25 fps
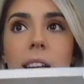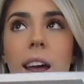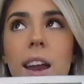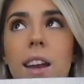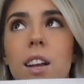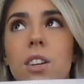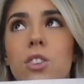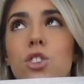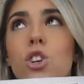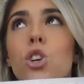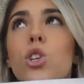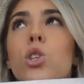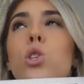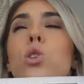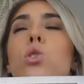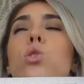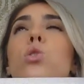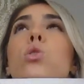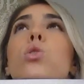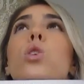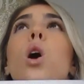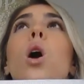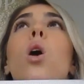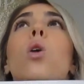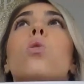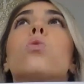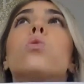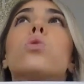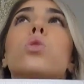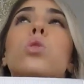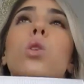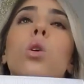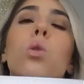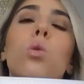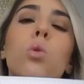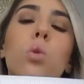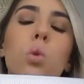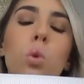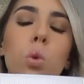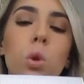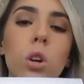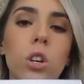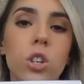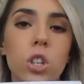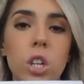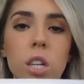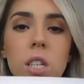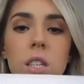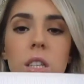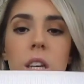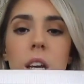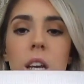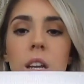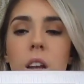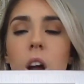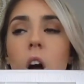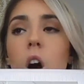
and it's so gorgeous.